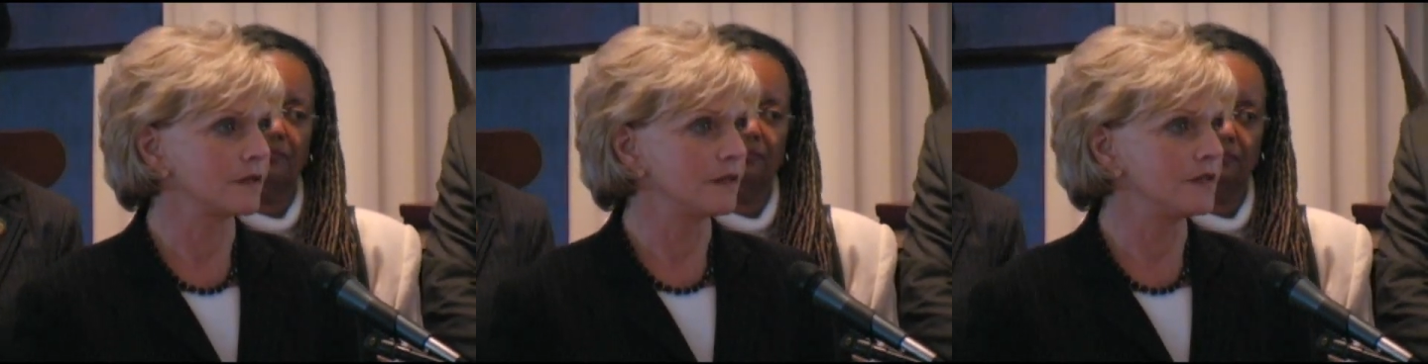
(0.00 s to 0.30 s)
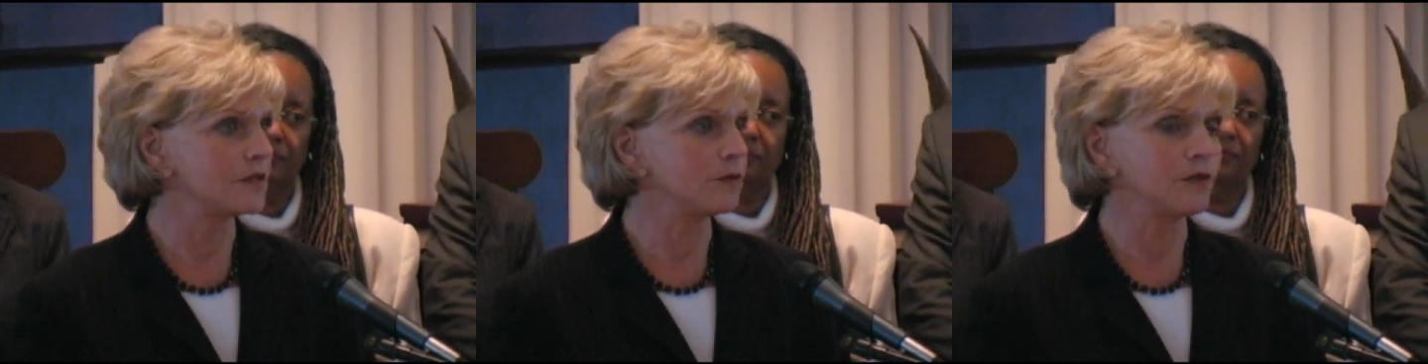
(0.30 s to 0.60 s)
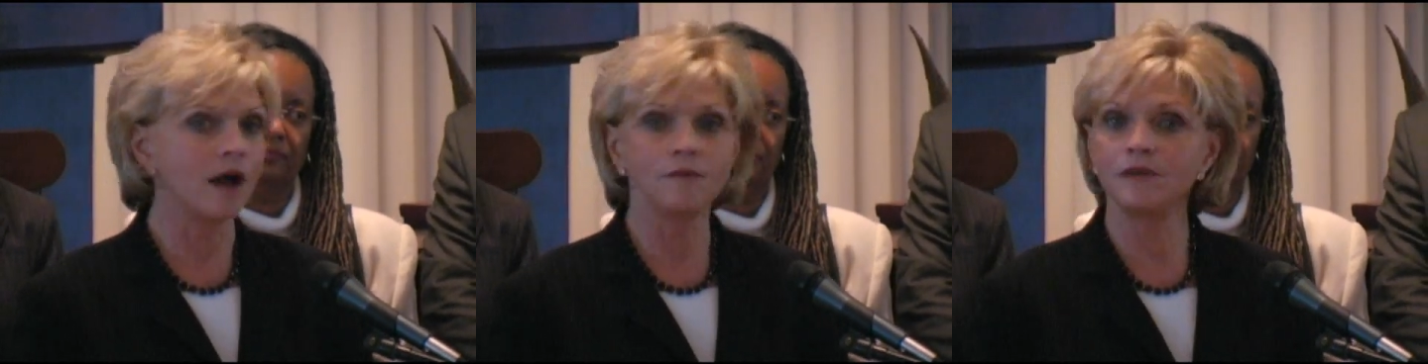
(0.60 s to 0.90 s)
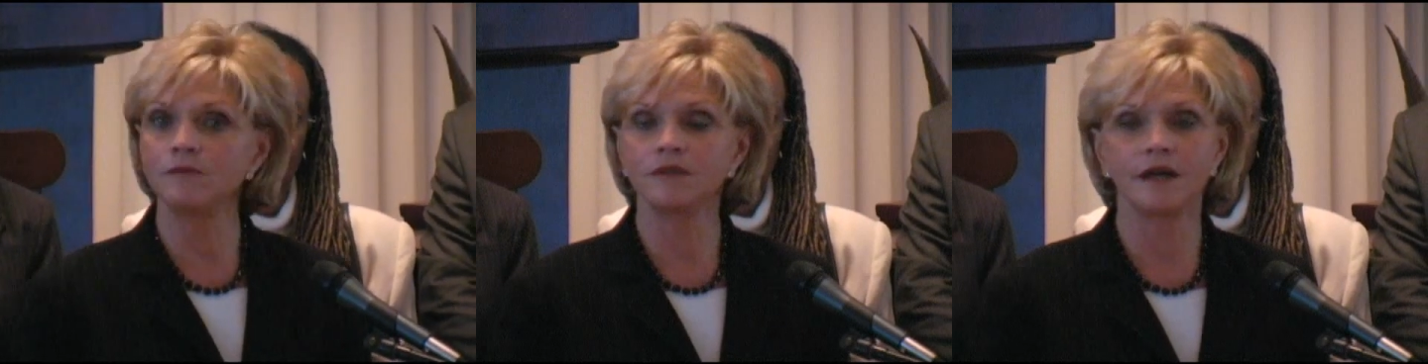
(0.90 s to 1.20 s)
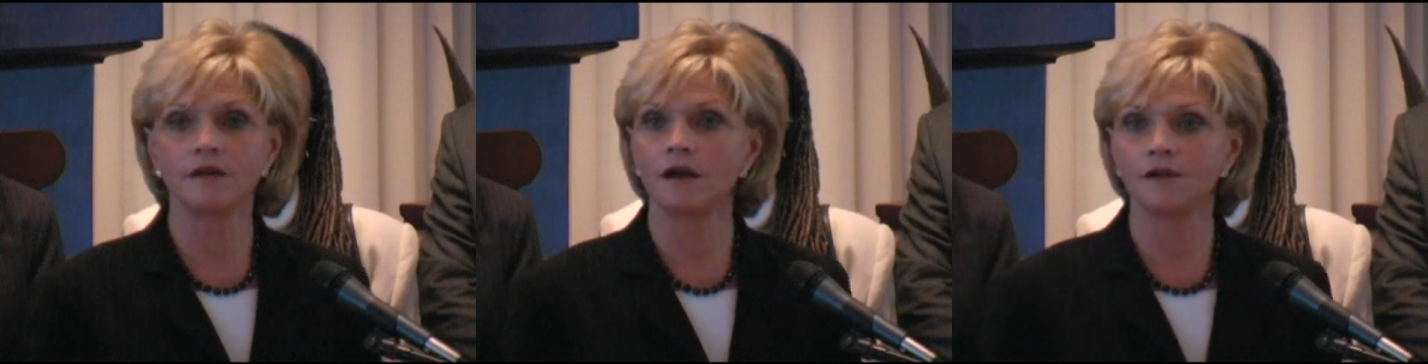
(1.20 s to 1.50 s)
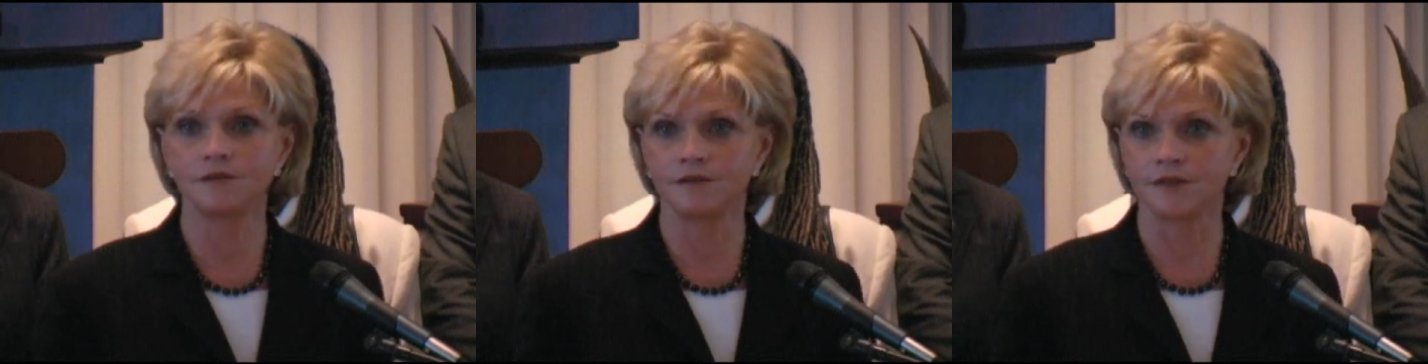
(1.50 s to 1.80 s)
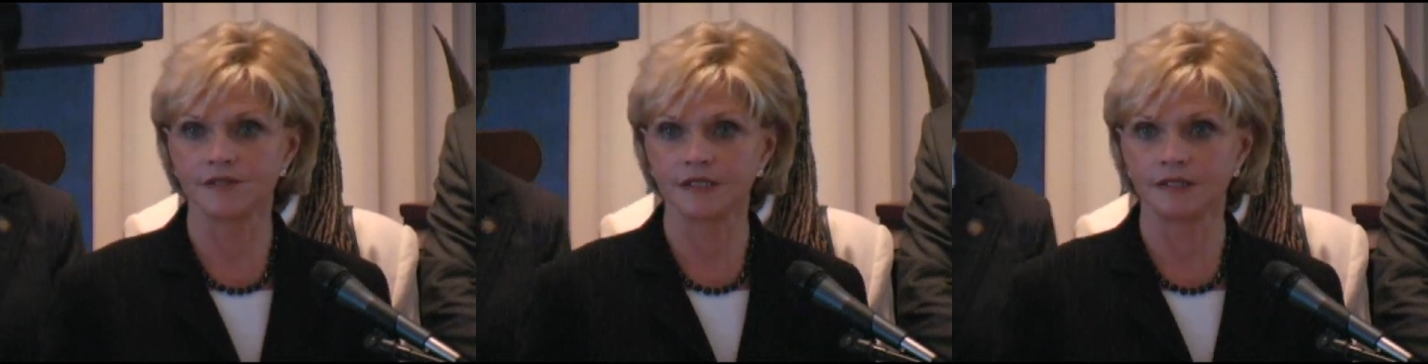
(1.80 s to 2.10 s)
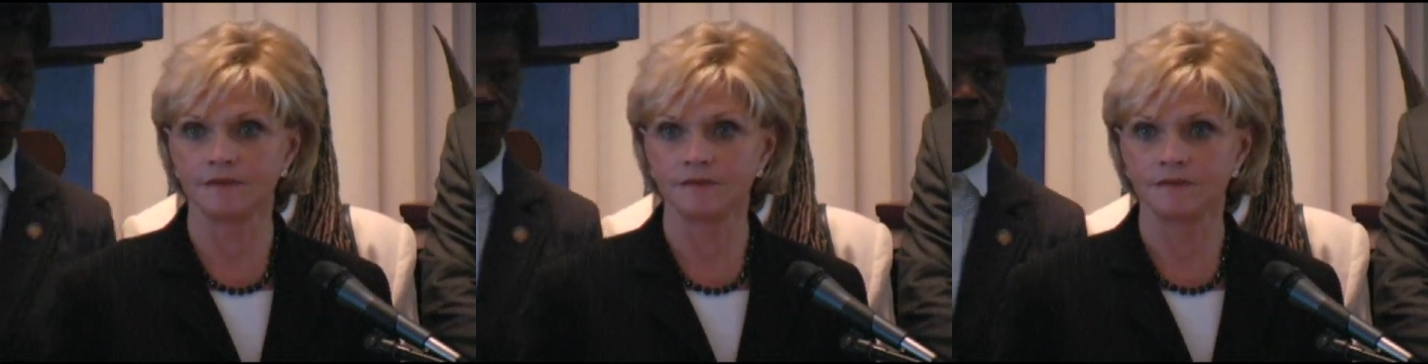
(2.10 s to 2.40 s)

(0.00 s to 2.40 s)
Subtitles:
This will not be without controversy.